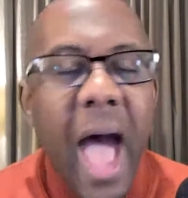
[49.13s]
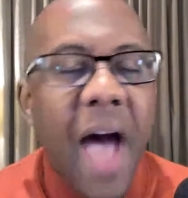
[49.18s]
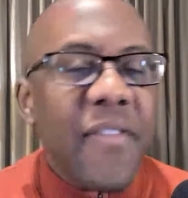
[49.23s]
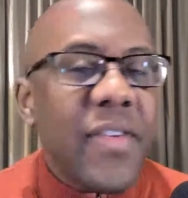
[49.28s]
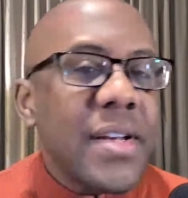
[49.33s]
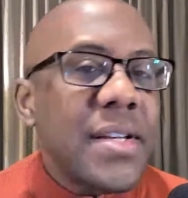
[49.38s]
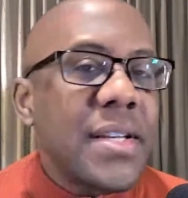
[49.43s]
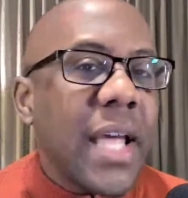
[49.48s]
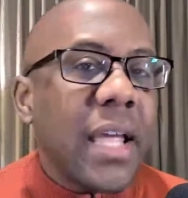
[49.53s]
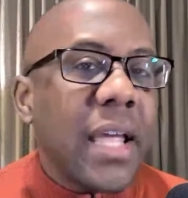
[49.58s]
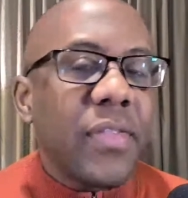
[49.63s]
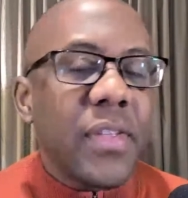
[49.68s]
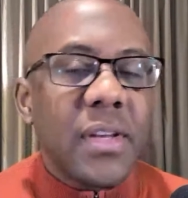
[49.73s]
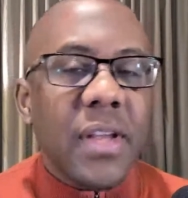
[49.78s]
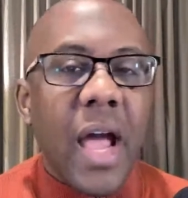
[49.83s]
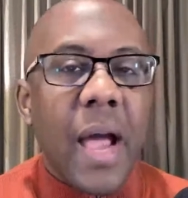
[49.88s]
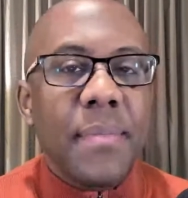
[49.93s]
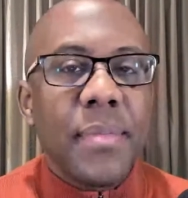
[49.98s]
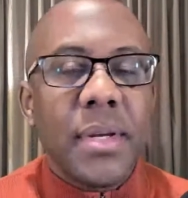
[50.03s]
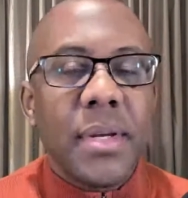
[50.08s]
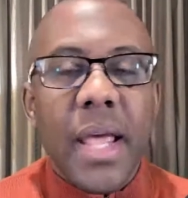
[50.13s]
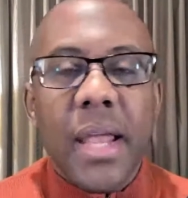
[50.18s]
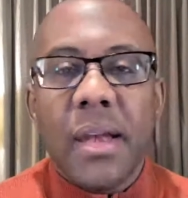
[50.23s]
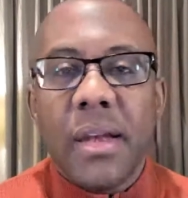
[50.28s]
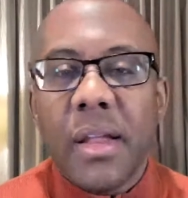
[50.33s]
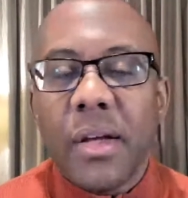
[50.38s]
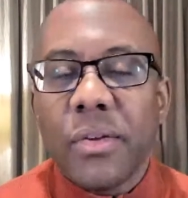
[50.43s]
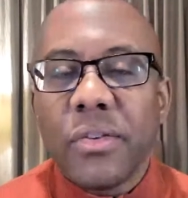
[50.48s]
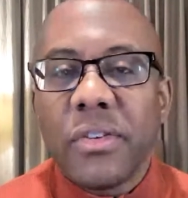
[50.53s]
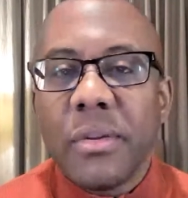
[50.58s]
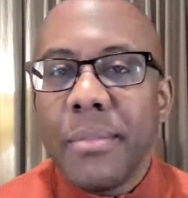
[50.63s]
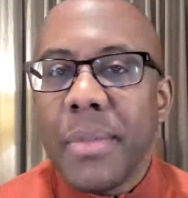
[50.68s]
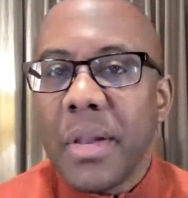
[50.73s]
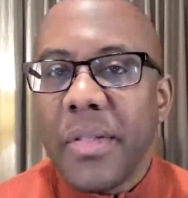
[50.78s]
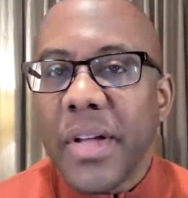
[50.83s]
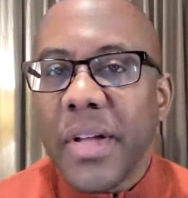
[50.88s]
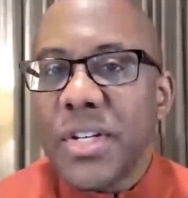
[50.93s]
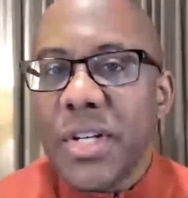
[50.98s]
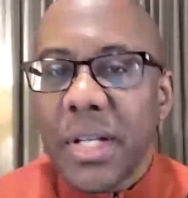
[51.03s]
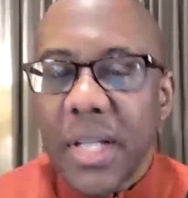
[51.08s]
haven't taken the time today to tell
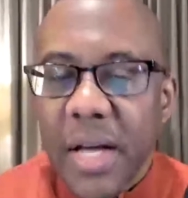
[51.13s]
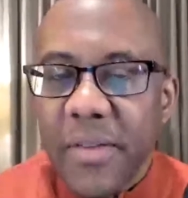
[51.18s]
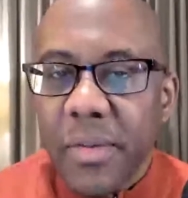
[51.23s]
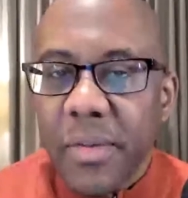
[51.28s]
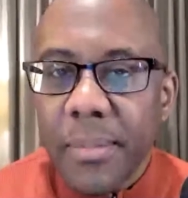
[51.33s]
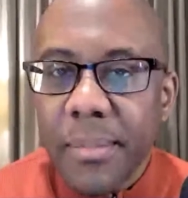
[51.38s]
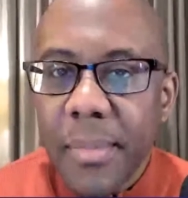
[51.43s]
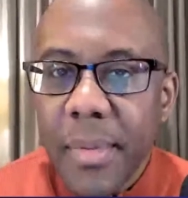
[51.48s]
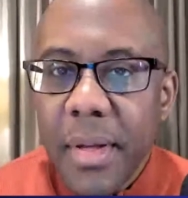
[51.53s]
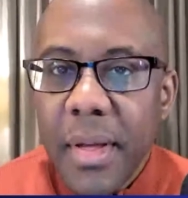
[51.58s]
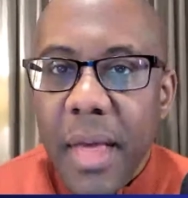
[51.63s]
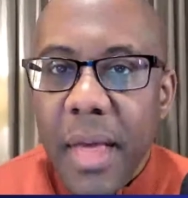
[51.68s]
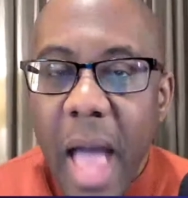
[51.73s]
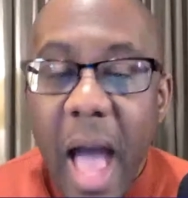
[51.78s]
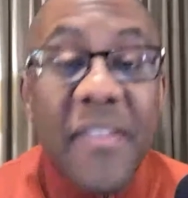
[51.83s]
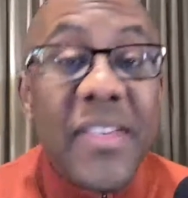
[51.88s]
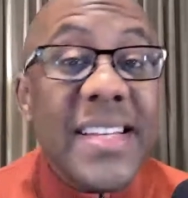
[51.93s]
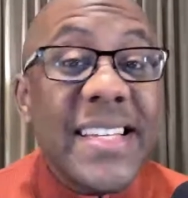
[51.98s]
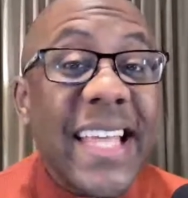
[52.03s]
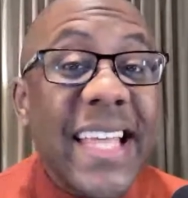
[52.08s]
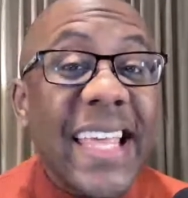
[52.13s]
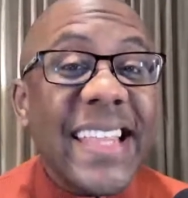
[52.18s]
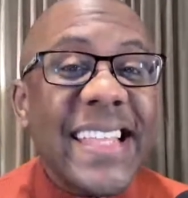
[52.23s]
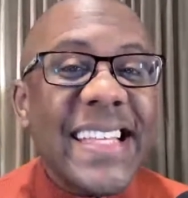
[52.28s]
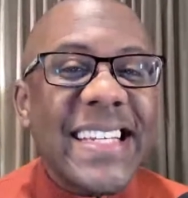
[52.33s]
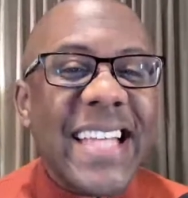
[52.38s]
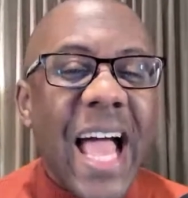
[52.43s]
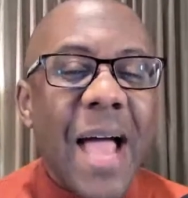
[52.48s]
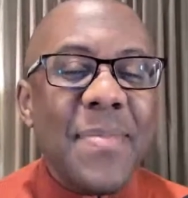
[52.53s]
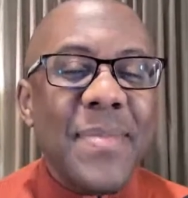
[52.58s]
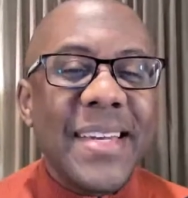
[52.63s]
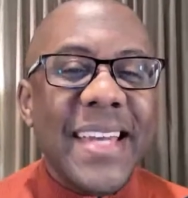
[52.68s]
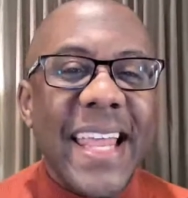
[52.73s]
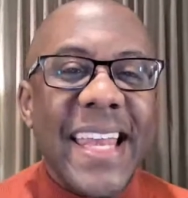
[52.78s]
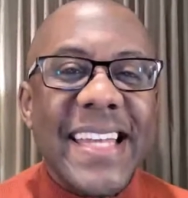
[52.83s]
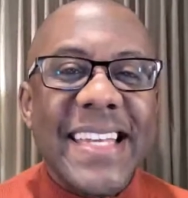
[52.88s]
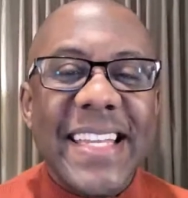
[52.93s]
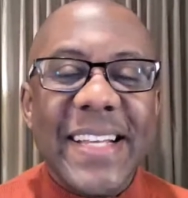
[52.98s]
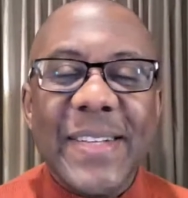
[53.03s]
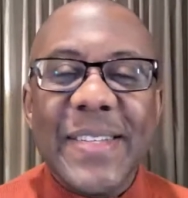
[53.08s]
somebody that you love them, haven't taken the time today
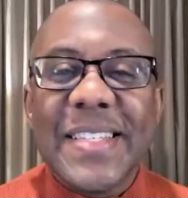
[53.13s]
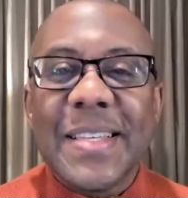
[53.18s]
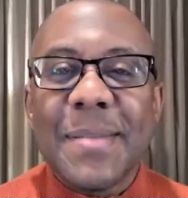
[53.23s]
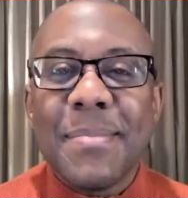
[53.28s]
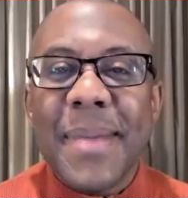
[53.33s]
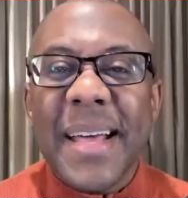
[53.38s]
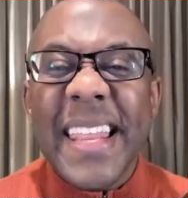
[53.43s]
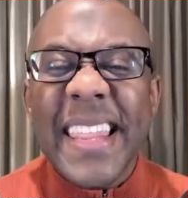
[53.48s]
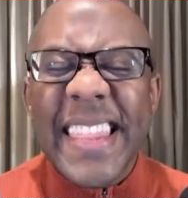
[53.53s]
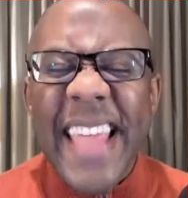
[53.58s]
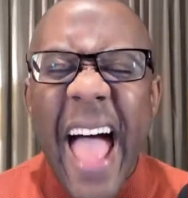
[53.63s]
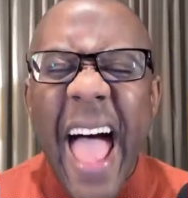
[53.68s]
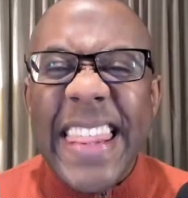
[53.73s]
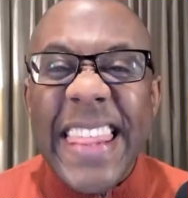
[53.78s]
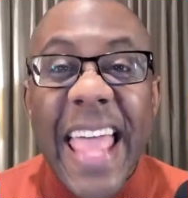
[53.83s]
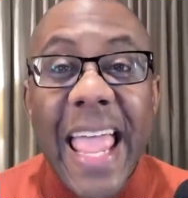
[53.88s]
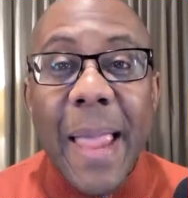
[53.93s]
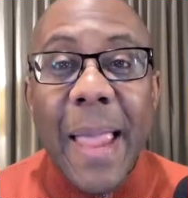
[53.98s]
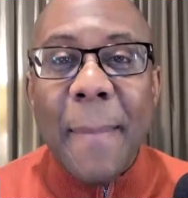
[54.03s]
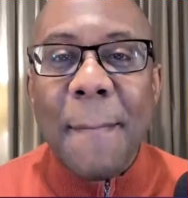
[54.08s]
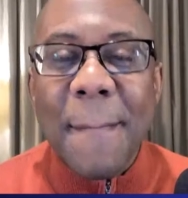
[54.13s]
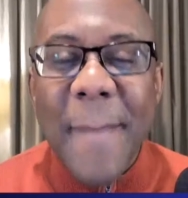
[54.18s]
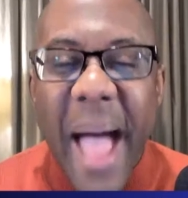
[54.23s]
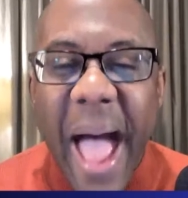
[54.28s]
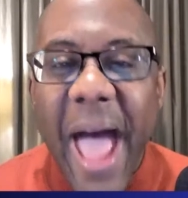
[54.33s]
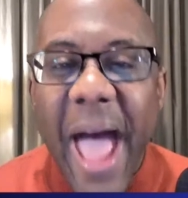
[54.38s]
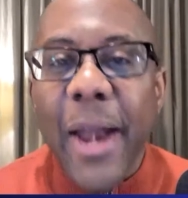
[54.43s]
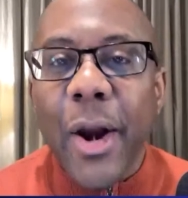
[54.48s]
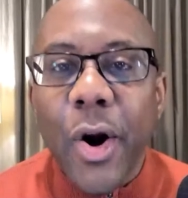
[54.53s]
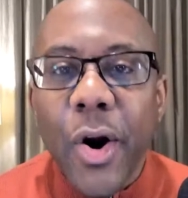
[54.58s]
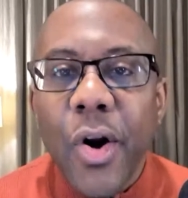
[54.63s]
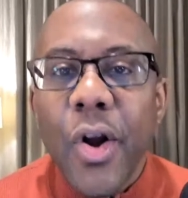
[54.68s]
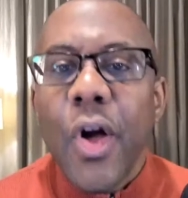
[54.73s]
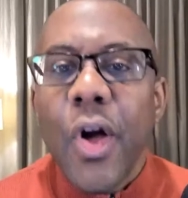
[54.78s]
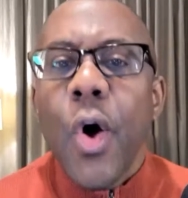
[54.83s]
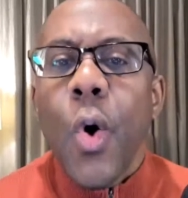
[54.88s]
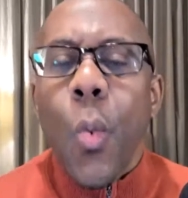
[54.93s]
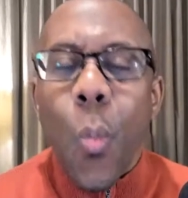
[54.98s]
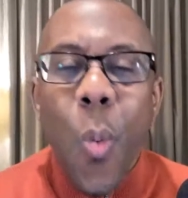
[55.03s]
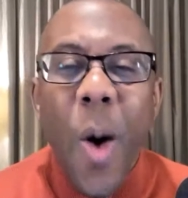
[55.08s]
to tell somebody that they matter,
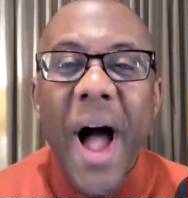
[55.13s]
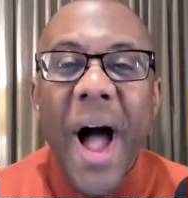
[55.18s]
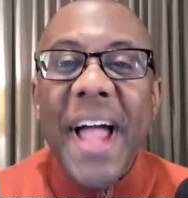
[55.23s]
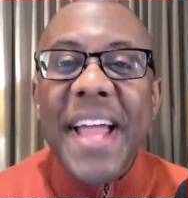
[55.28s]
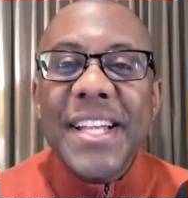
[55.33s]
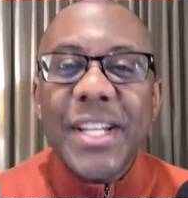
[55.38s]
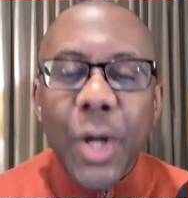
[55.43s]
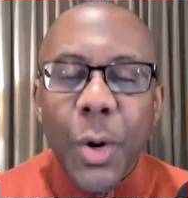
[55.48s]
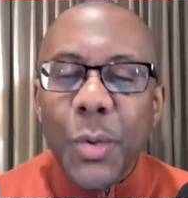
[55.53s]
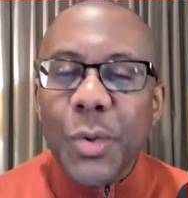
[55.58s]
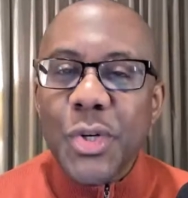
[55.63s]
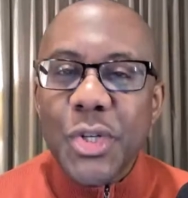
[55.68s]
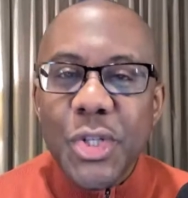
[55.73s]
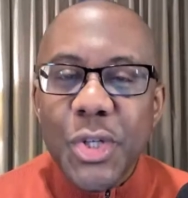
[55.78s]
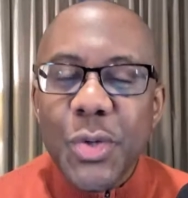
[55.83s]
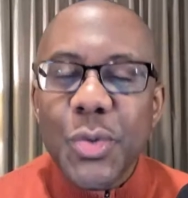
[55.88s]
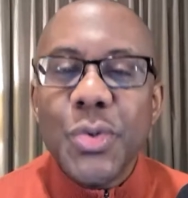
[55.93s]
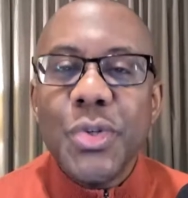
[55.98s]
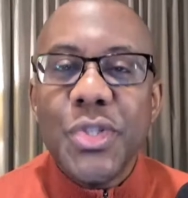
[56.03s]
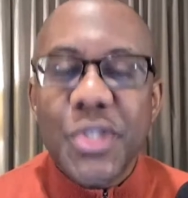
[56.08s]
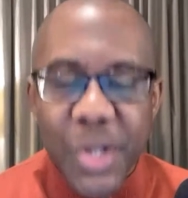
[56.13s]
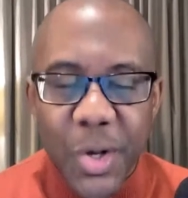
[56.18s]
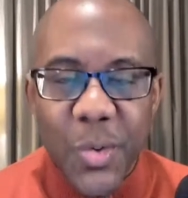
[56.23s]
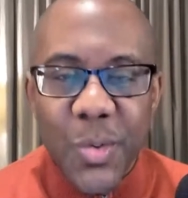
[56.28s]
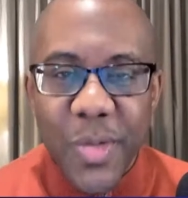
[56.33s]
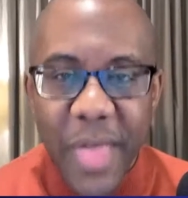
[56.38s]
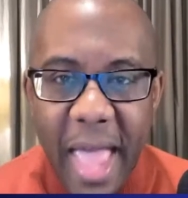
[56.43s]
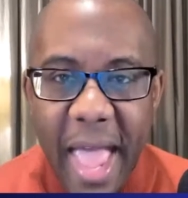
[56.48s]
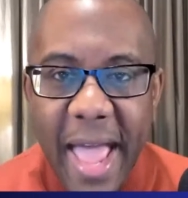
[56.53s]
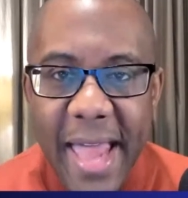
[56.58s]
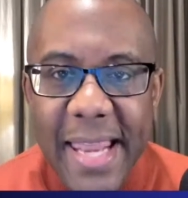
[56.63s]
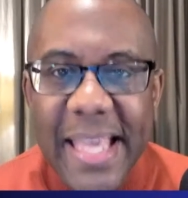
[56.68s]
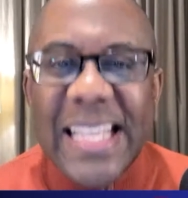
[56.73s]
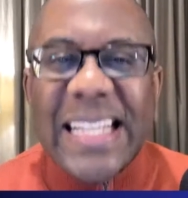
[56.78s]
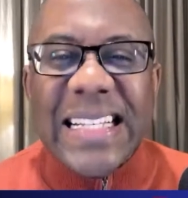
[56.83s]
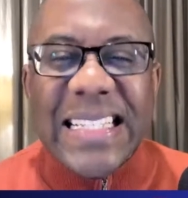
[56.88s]
why don't you do that?